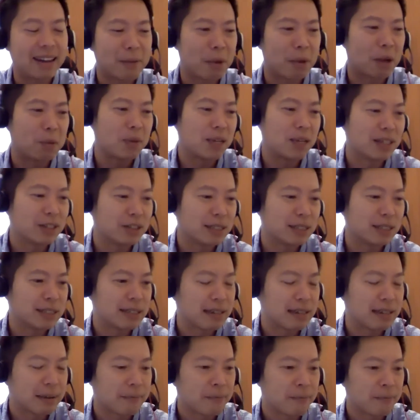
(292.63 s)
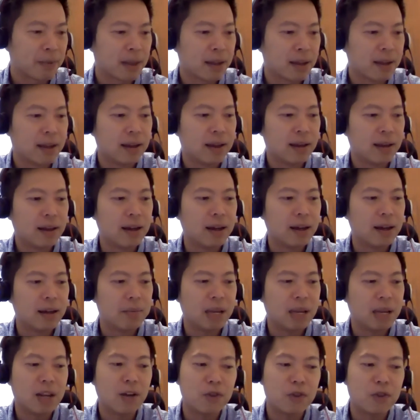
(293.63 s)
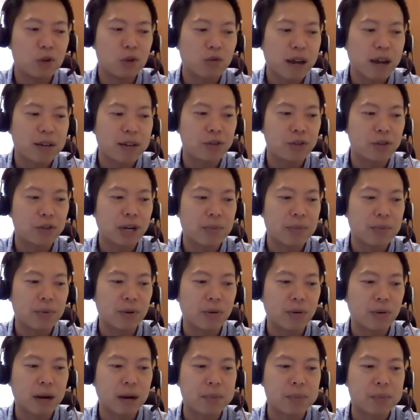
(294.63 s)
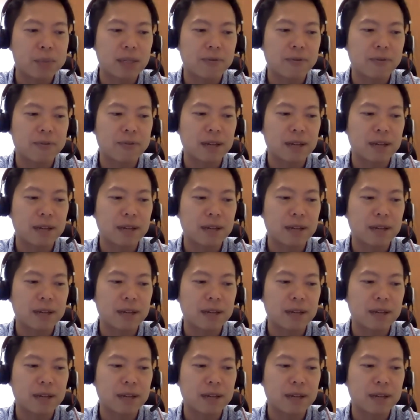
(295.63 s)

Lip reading: That might be interesting. Many of you run training programs